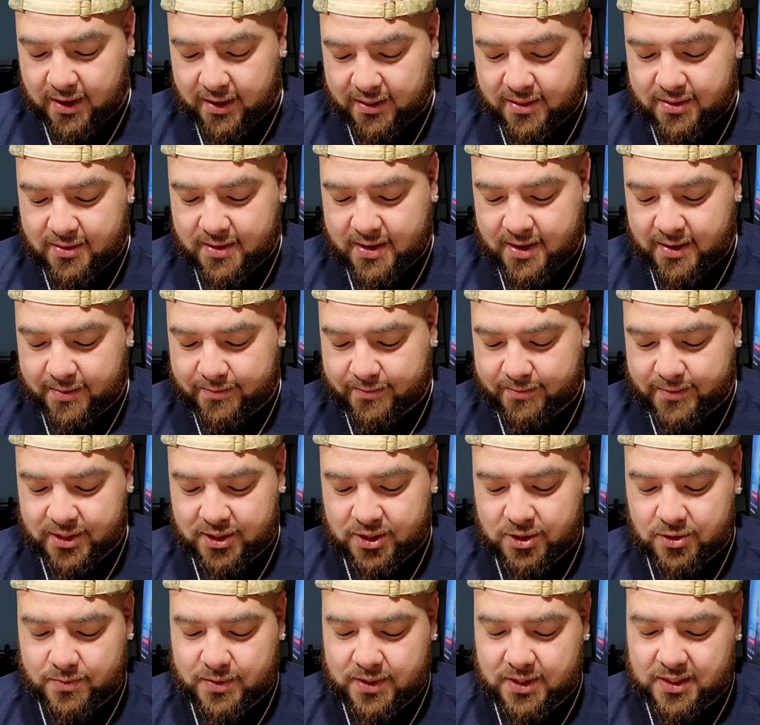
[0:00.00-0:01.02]
I, I'm
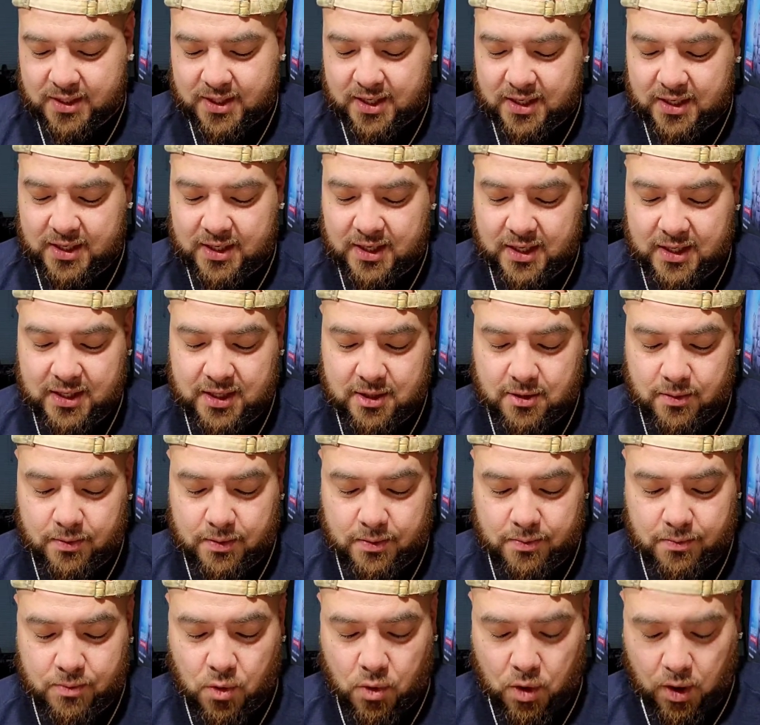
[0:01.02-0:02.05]
assuming it's going to need a little
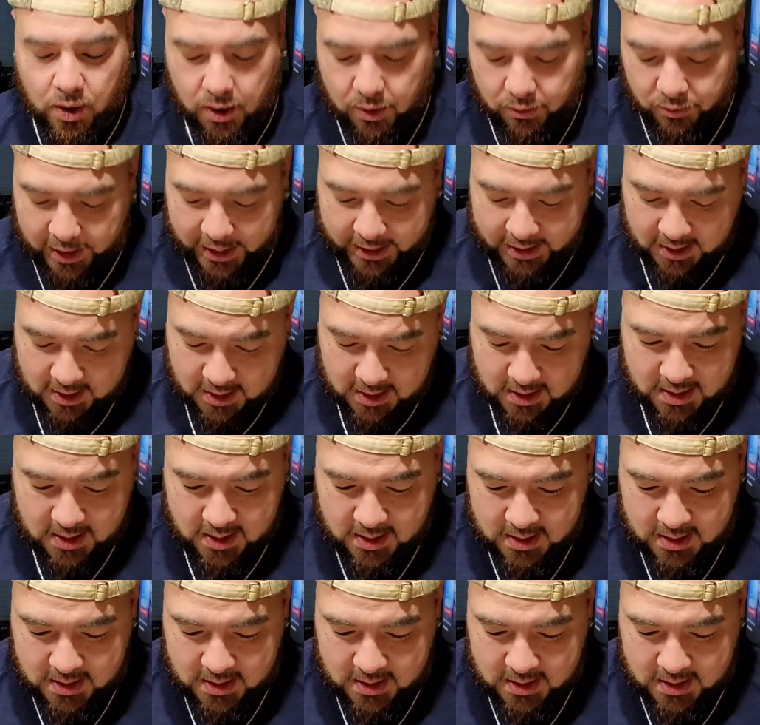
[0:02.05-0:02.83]
bit more already.